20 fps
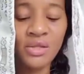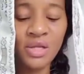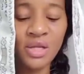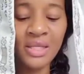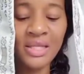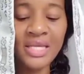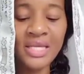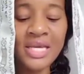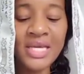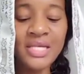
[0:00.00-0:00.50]
the
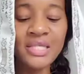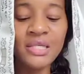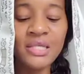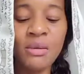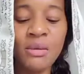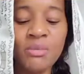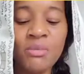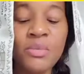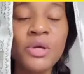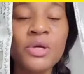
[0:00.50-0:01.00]
lead
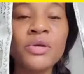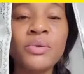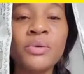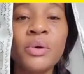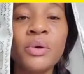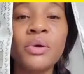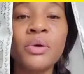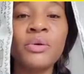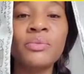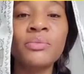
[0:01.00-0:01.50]

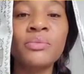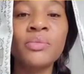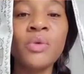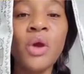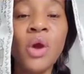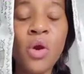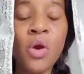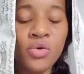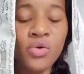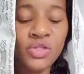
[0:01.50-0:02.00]
murderer,
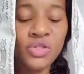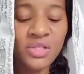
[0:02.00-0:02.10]
or